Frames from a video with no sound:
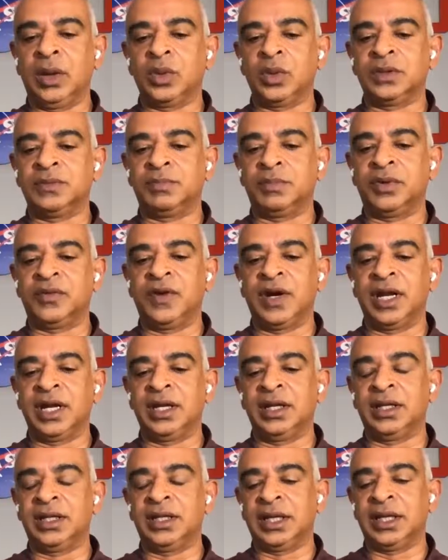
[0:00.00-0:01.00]
I was
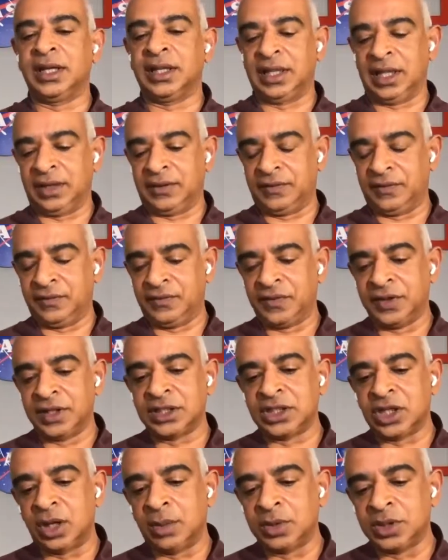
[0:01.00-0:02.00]
provided that
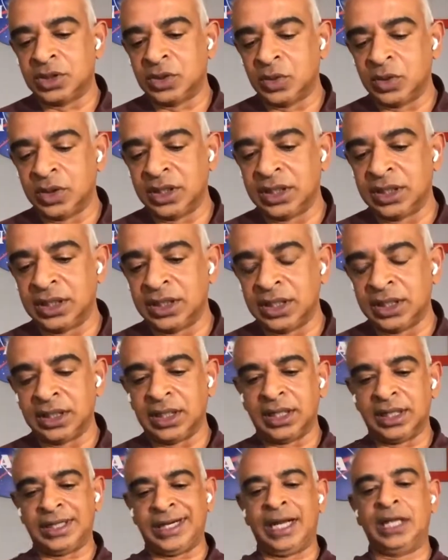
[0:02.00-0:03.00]
first opportunity
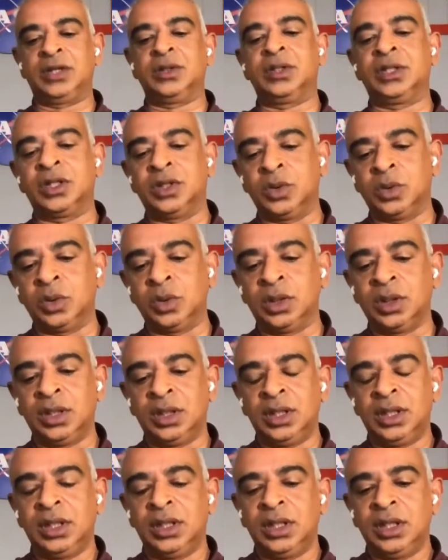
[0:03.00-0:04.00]
in graduate school
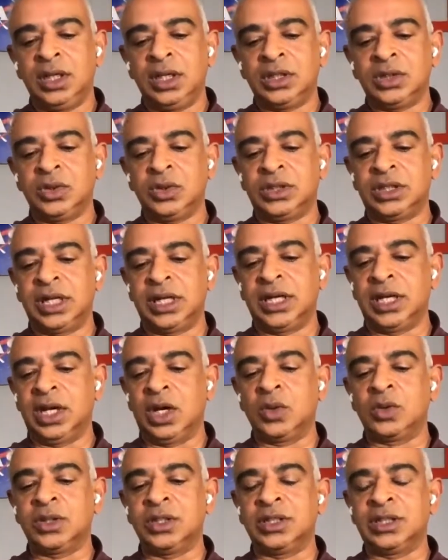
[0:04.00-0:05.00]
to study
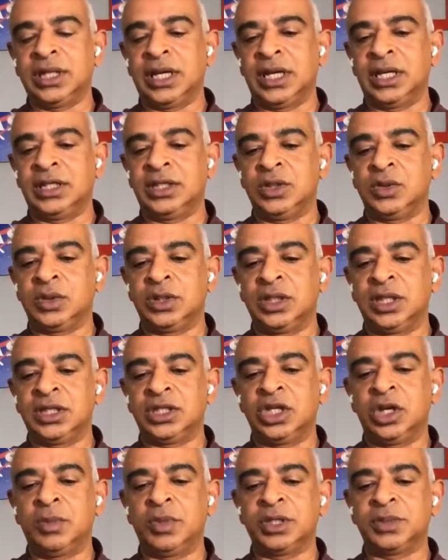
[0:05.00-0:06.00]
ocean tides using
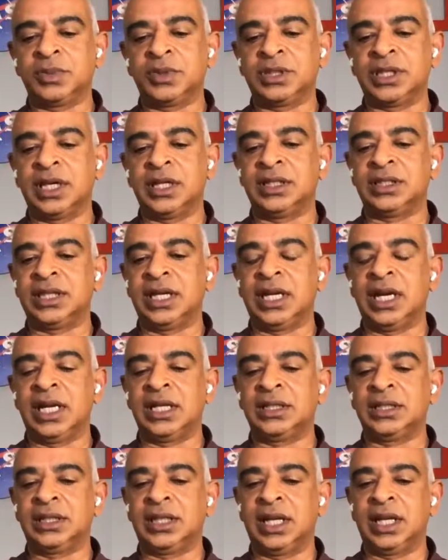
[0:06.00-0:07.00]
the Topics Poseidon
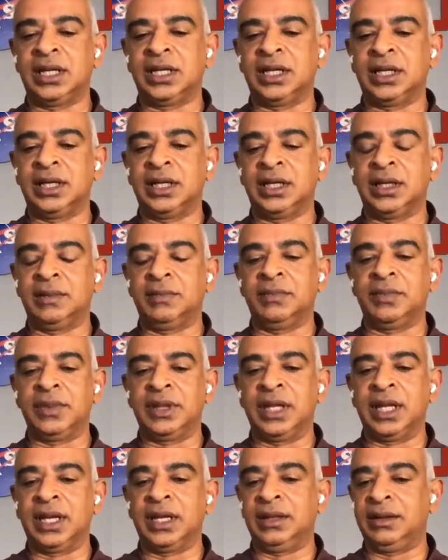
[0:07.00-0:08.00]
satellites that
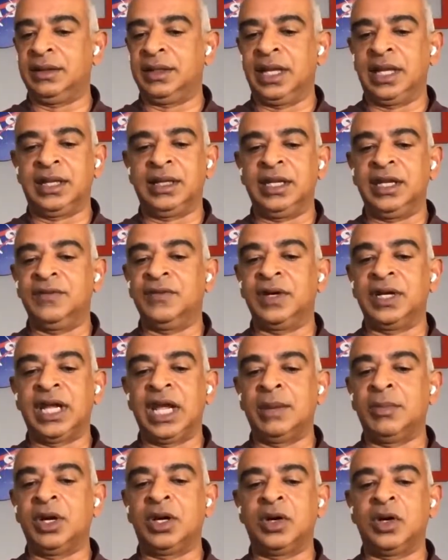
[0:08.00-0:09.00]
even
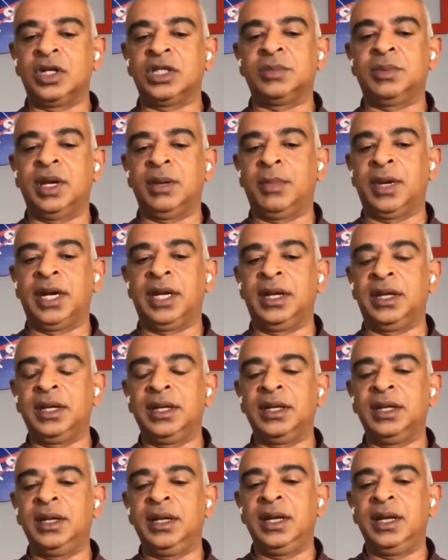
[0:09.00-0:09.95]
came across my mind.